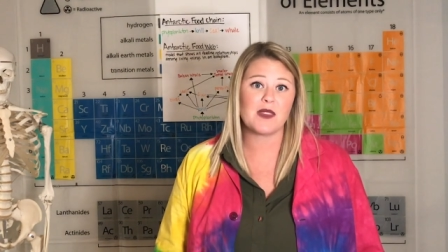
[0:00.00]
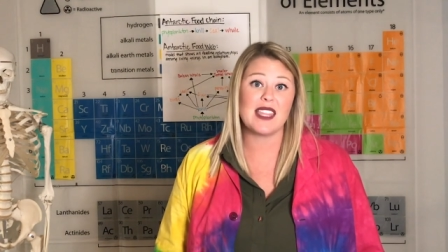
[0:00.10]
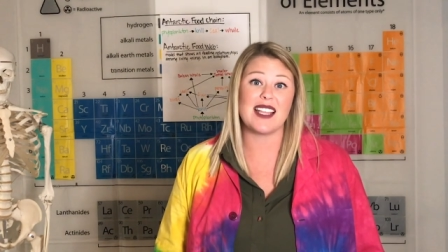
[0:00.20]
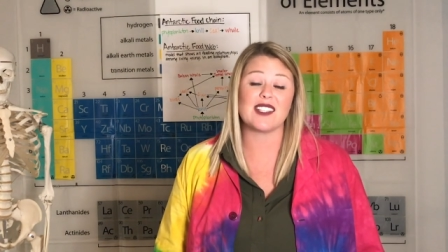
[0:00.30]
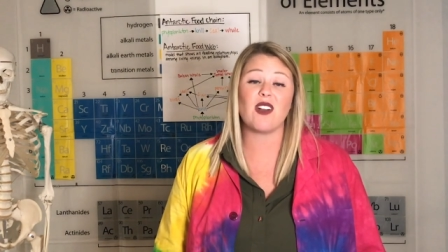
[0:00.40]

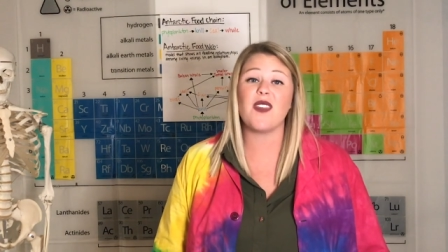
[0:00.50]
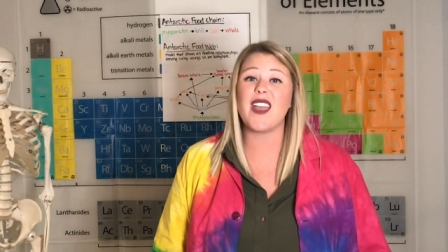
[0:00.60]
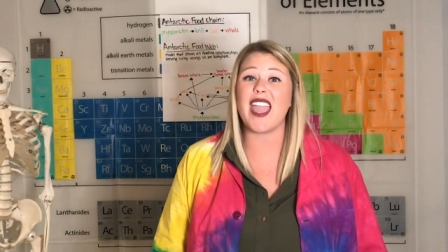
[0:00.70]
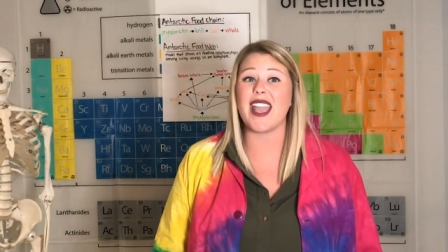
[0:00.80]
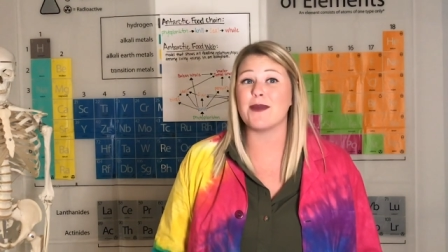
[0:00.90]
and that's called
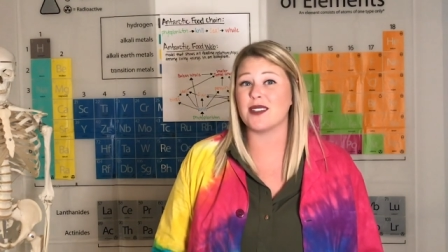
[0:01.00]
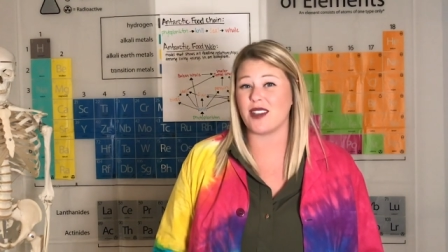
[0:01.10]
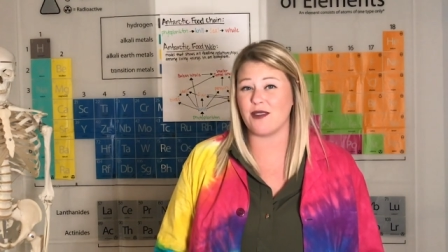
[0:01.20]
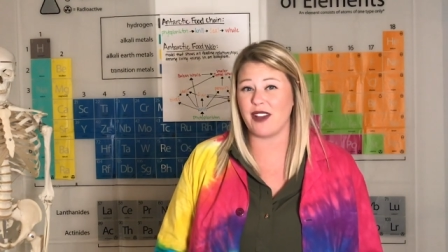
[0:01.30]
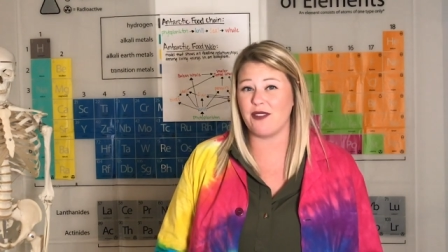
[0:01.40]
the
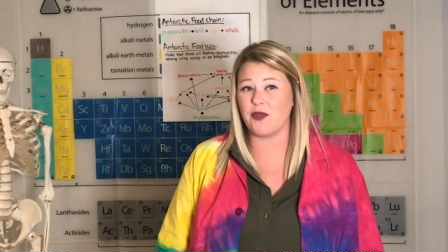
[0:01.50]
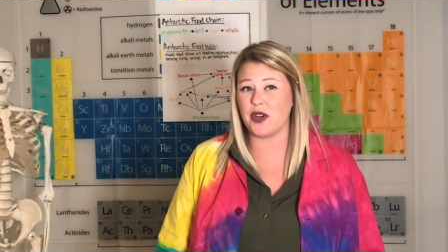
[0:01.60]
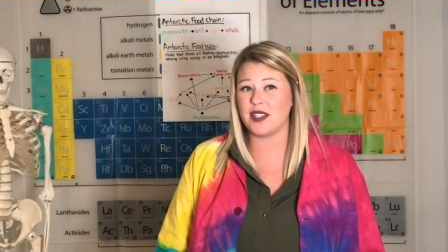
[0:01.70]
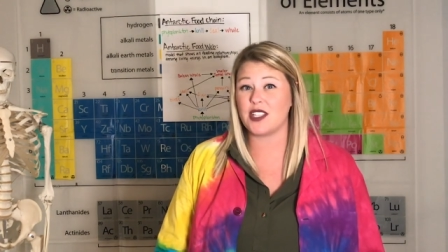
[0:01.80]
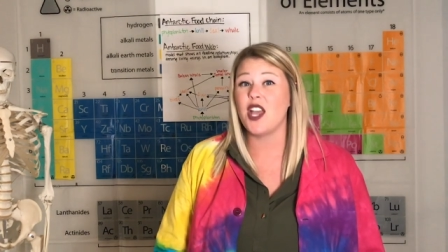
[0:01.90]
Amazon
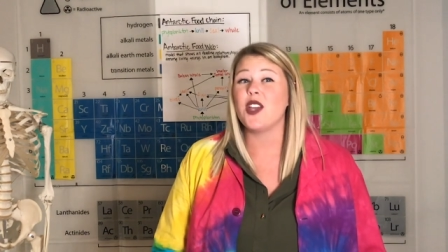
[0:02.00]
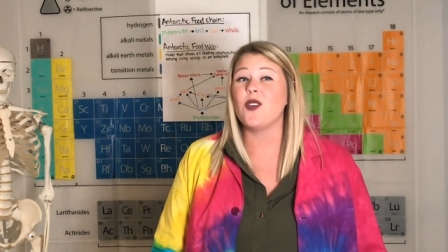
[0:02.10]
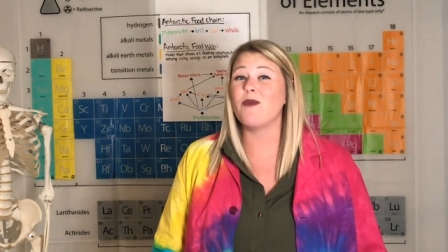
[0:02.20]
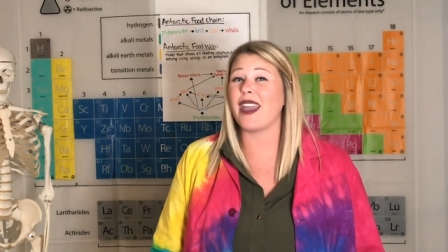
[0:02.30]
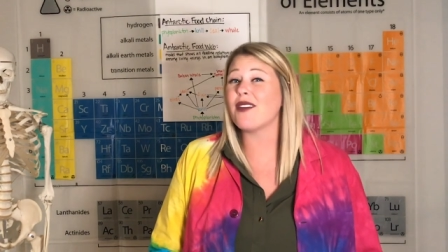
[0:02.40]
rainforest.
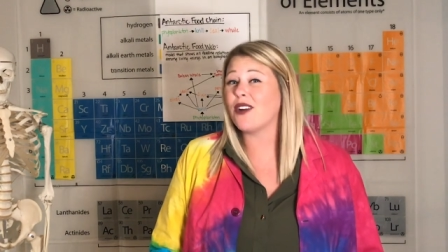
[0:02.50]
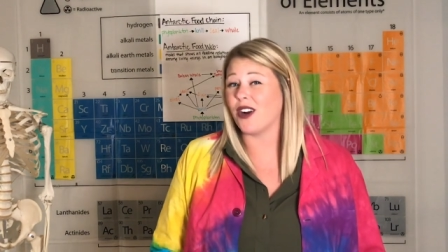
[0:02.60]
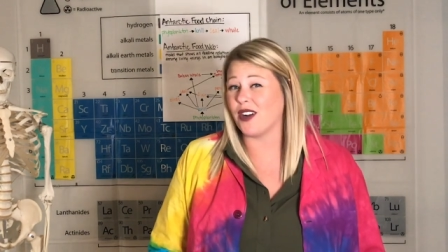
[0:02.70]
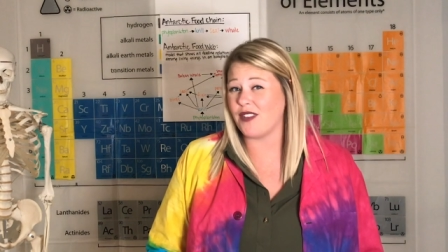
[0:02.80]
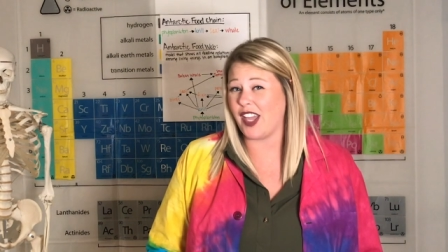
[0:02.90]
You may have
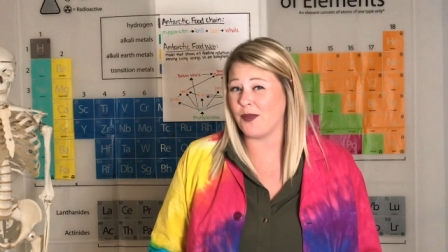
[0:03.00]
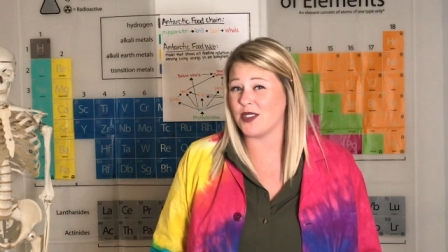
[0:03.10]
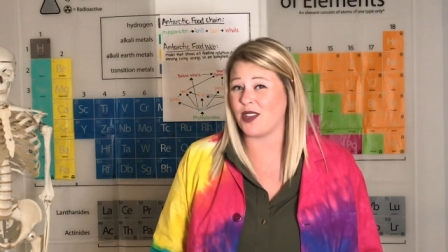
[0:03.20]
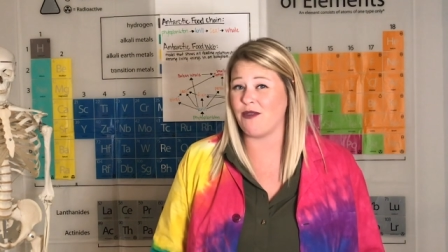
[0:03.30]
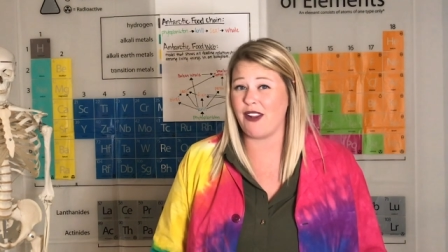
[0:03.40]
heard of the
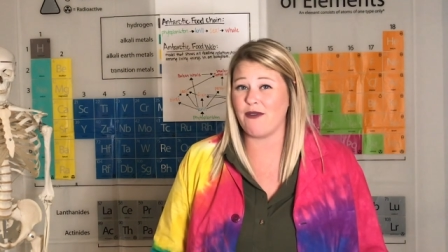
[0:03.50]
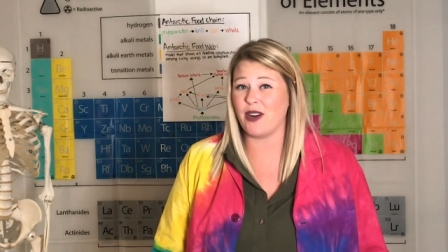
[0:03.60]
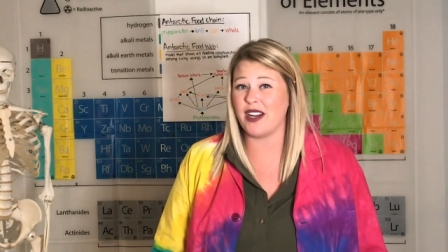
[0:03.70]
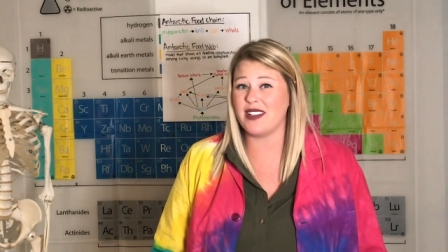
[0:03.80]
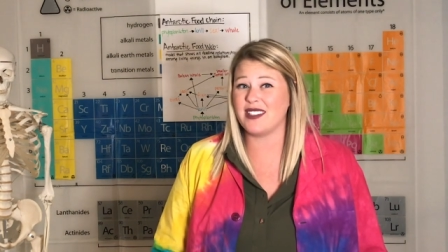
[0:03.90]
Amazon
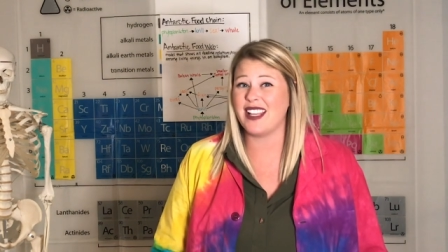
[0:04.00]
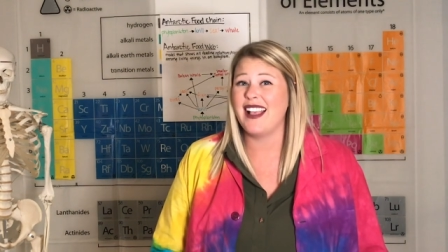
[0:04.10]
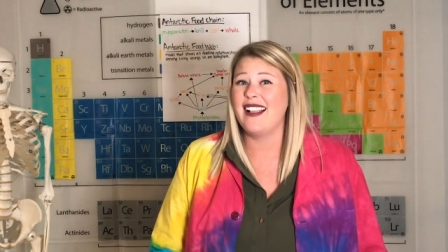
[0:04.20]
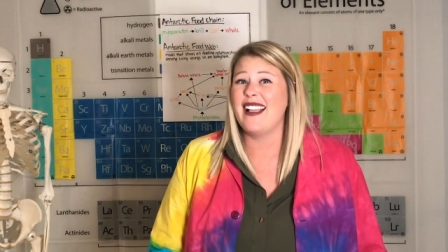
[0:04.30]
rainforest.